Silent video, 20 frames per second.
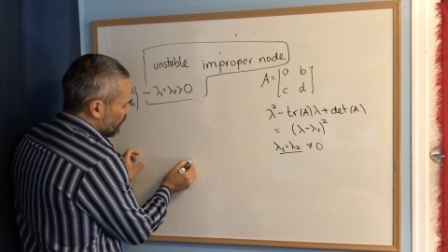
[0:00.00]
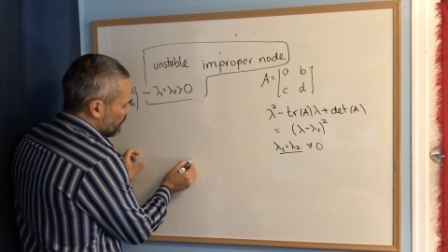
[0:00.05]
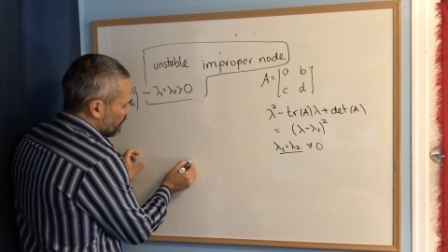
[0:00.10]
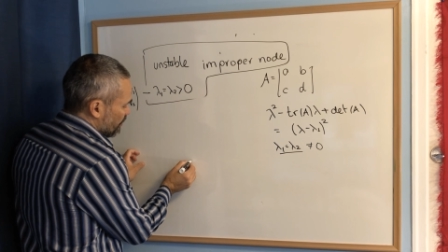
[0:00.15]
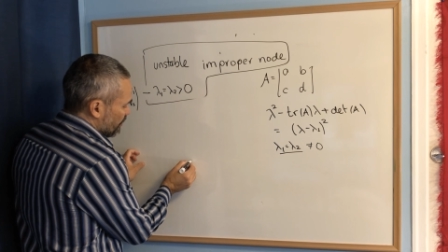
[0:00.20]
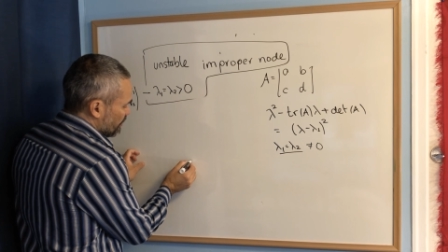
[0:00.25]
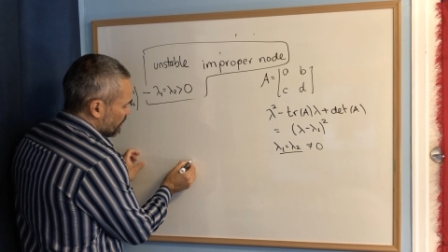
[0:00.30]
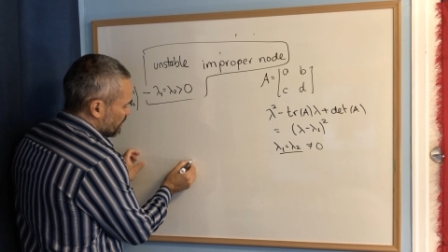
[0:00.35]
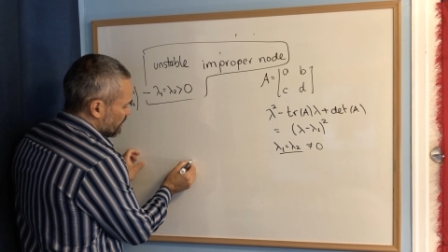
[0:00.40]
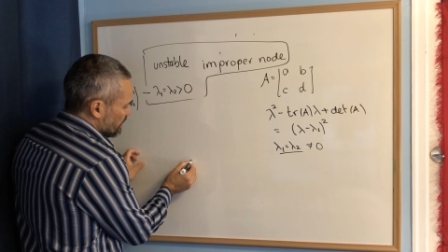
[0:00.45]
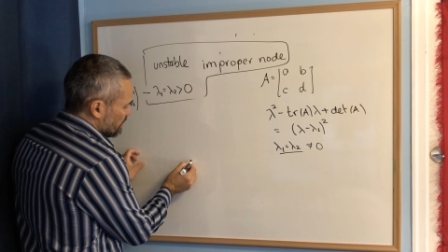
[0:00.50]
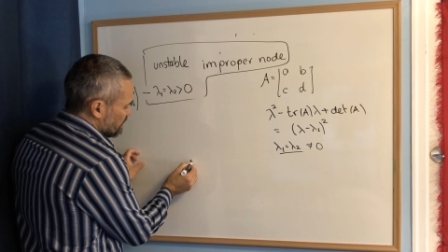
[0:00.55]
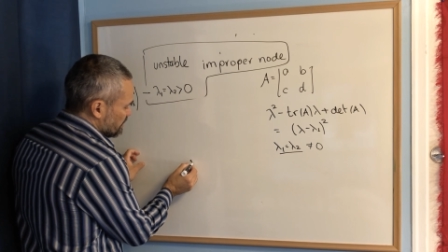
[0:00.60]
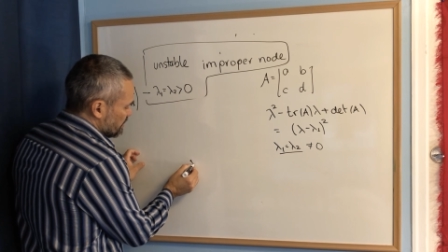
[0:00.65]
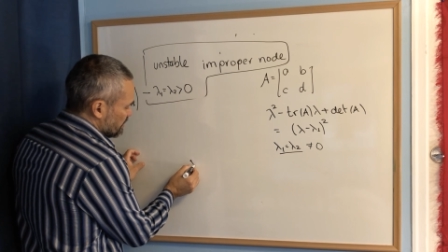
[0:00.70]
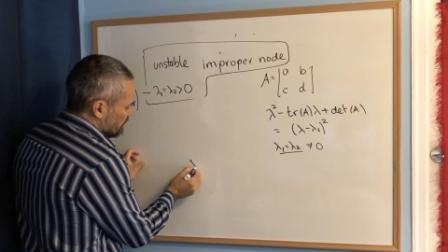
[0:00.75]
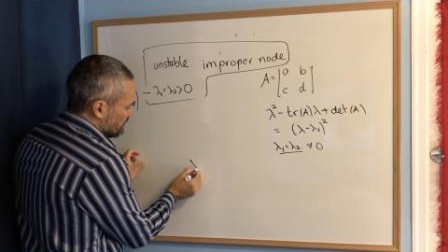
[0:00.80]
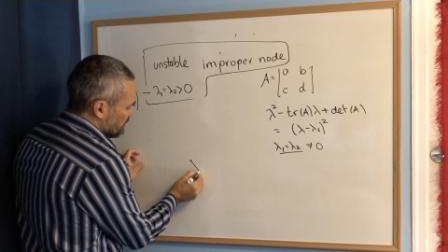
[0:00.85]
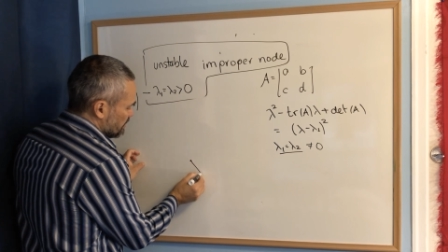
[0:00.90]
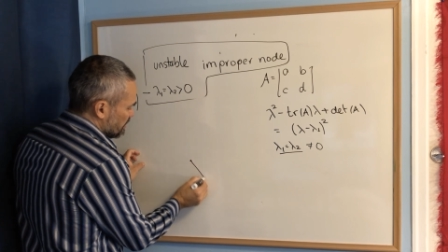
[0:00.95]
we draw
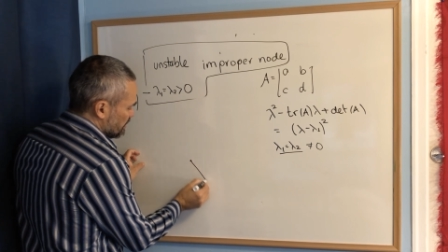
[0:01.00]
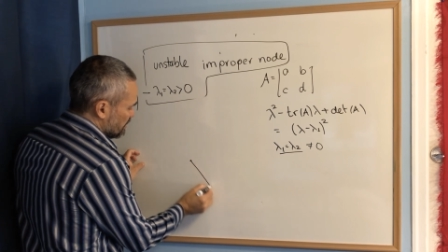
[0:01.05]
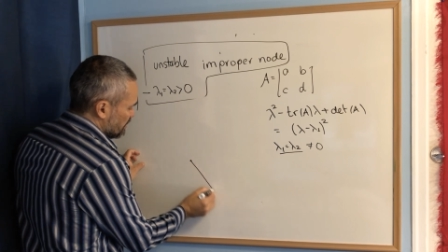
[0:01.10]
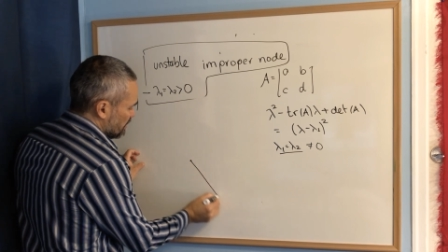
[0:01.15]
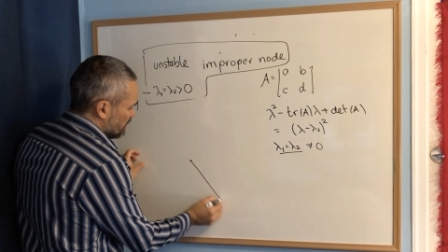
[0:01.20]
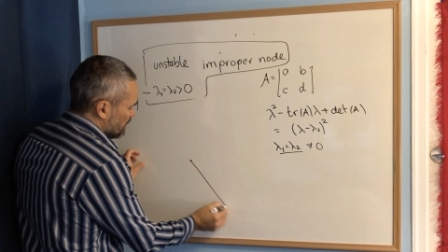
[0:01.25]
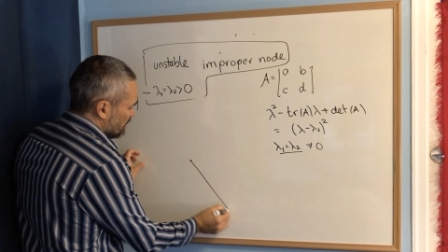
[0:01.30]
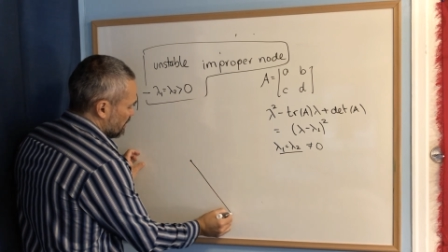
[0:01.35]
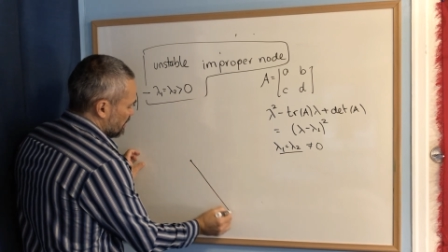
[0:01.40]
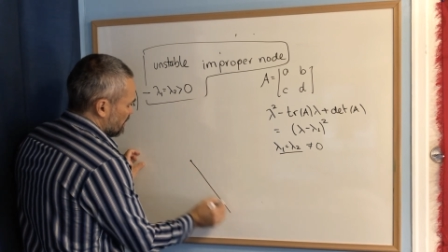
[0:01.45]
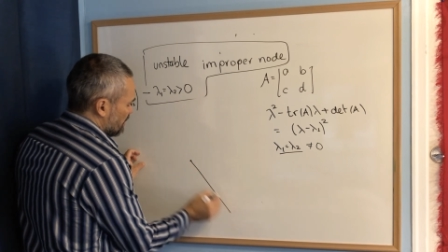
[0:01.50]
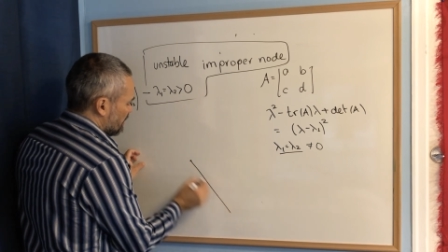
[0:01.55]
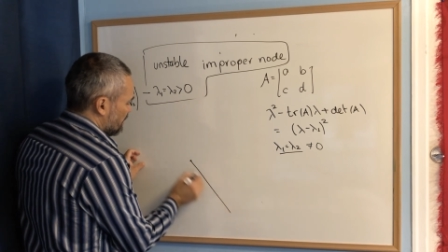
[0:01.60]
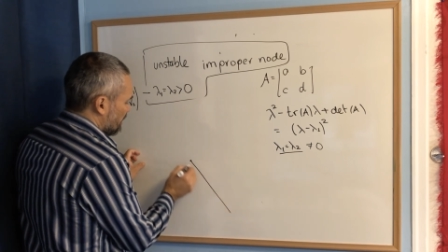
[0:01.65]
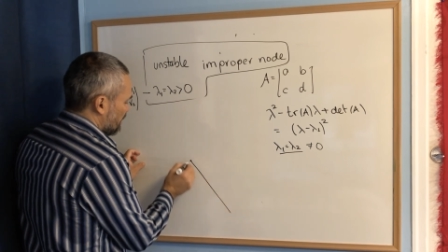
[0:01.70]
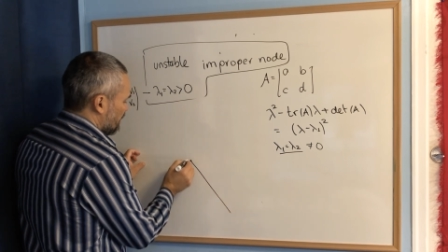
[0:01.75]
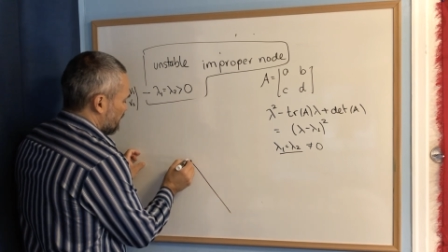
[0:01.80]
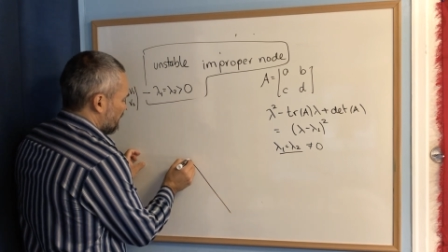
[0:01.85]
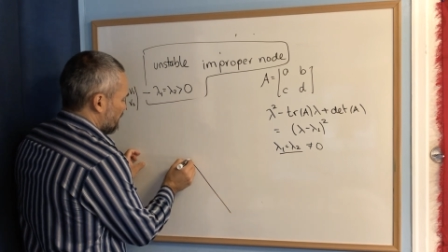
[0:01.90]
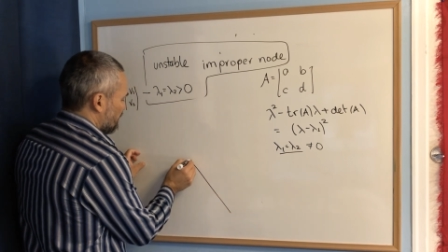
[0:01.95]
this,
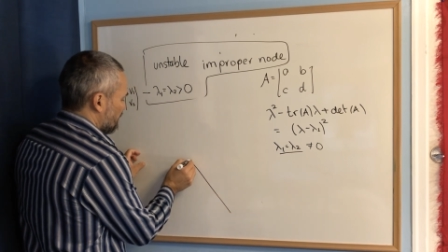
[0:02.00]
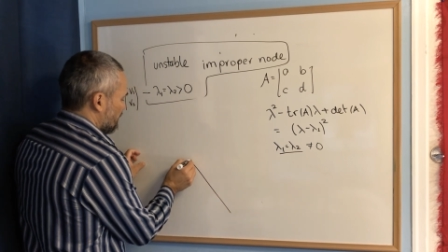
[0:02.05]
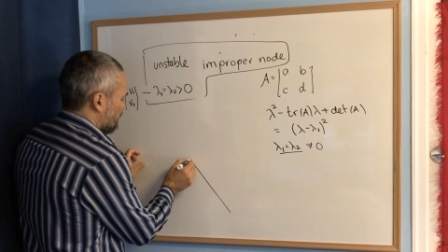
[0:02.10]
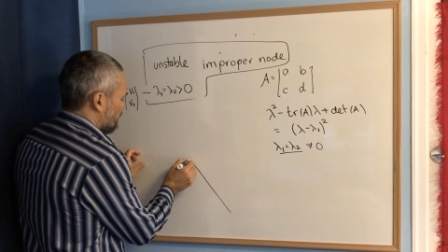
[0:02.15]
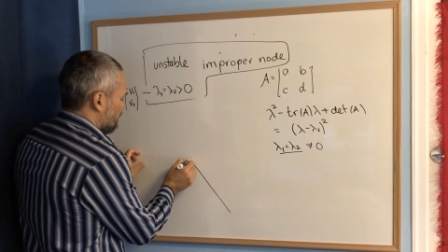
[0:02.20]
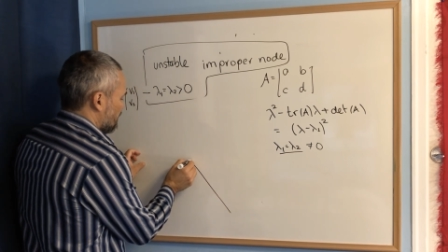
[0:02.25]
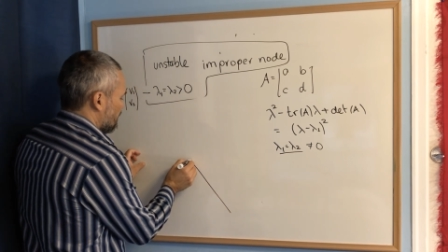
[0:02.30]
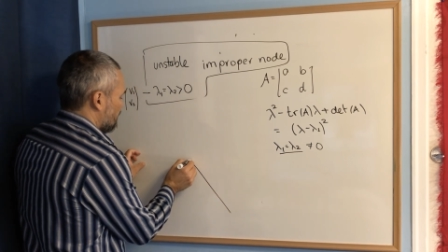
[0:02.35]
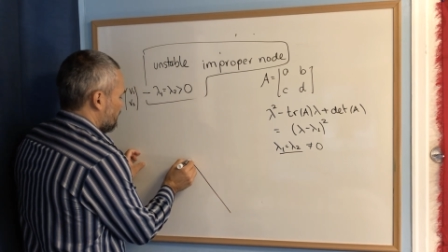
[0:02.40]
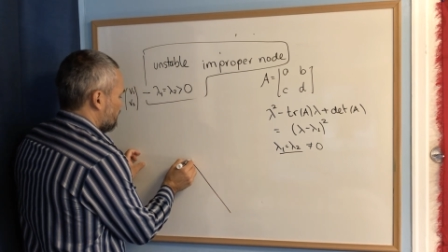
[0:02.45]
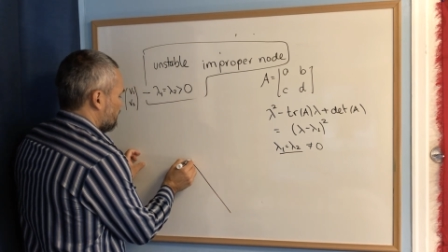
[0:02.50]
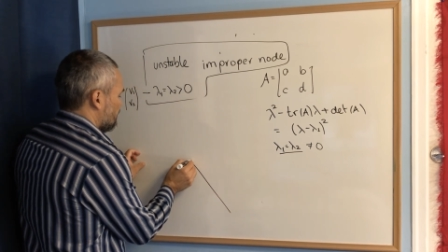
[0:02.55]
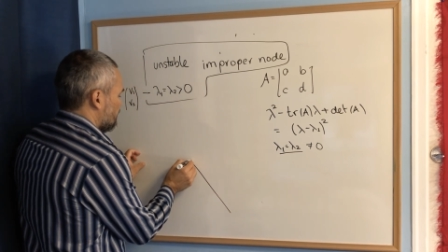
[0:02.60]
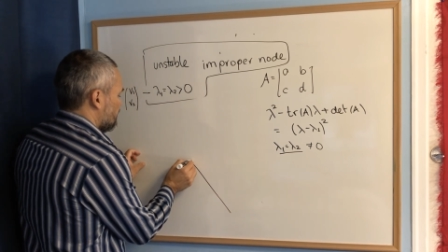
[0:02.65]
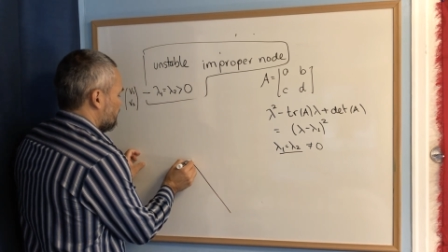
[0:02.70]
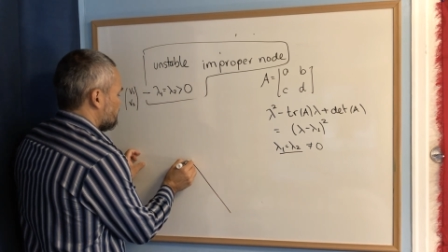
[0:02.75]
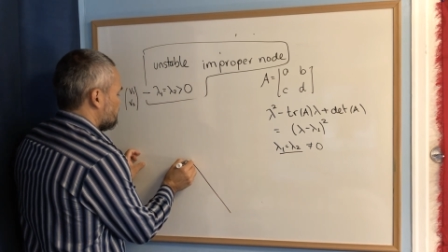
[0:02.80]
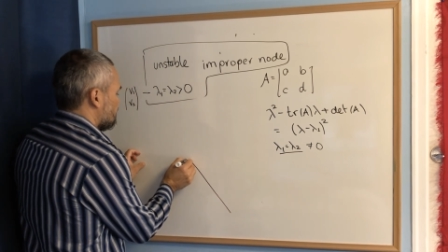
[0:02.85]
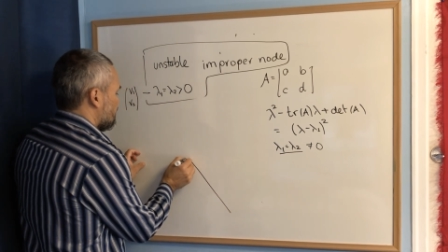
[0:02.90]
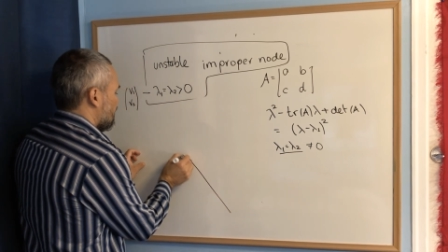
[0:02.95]
uh,
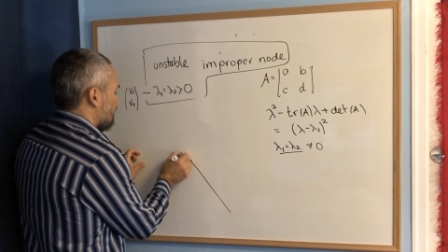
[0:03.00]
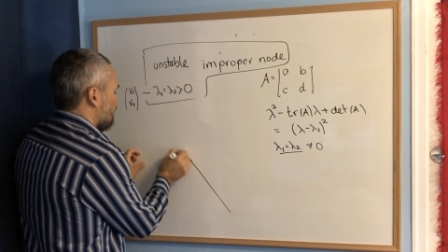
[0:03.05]
this